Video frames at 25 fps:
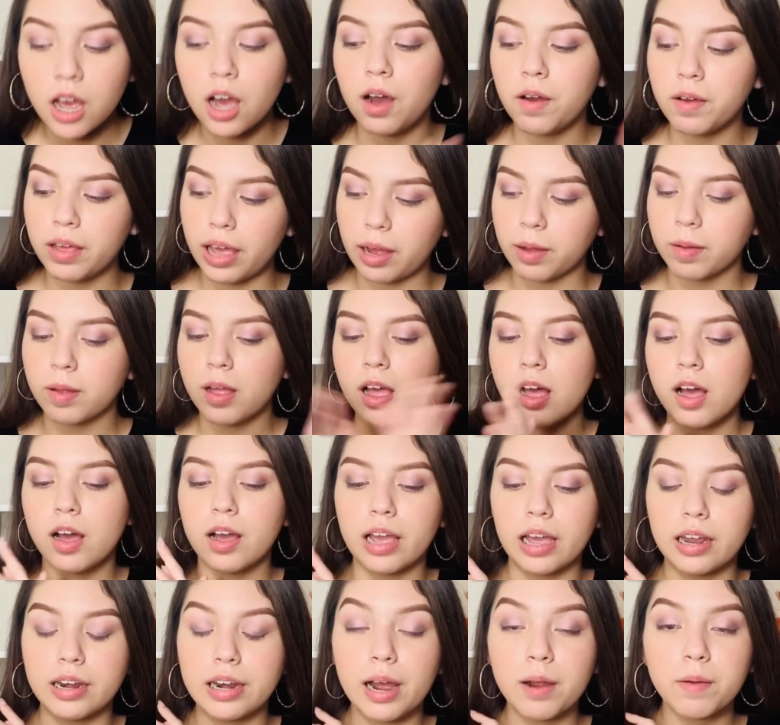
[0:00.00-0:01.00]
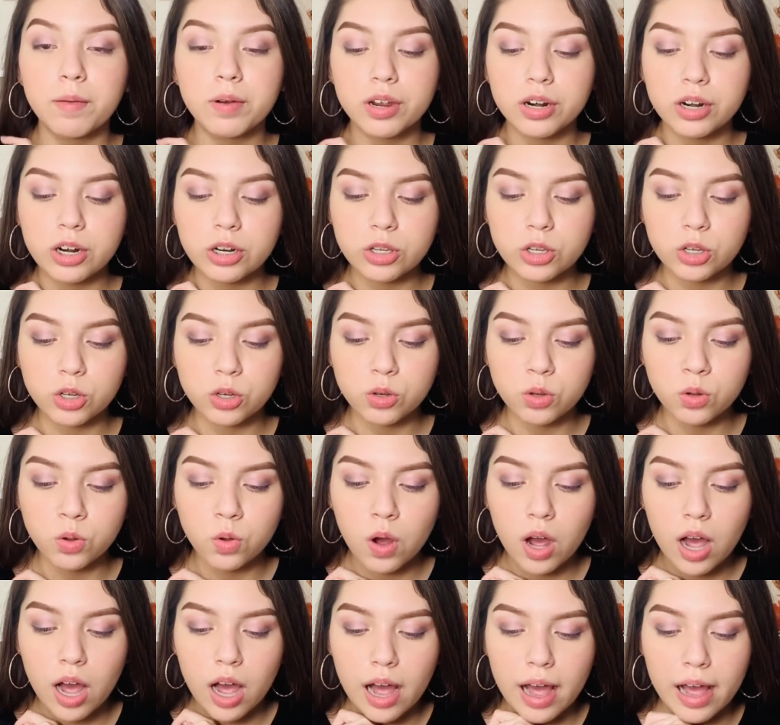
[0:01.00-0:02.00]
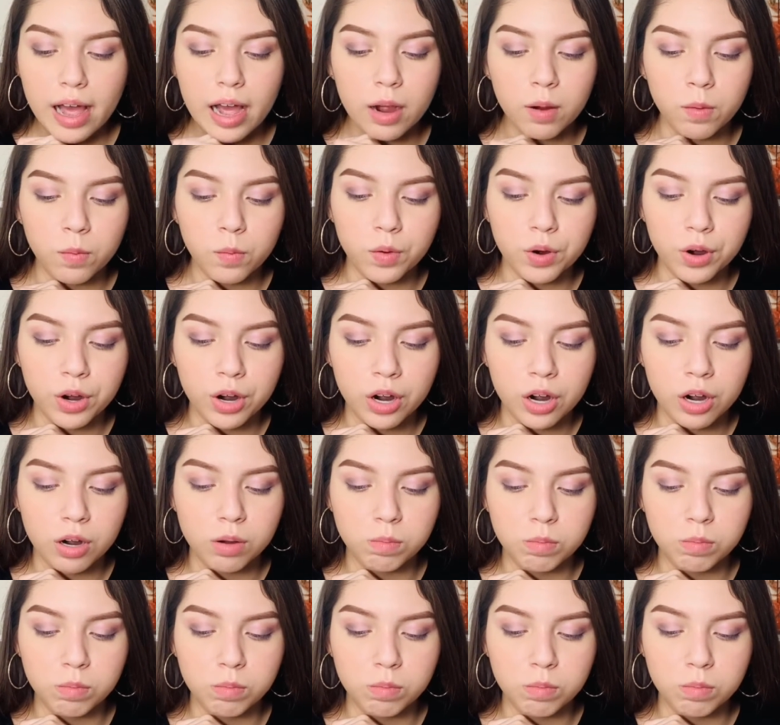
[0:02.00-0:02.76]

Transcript: Oh yeah, okay, now we're gonna do our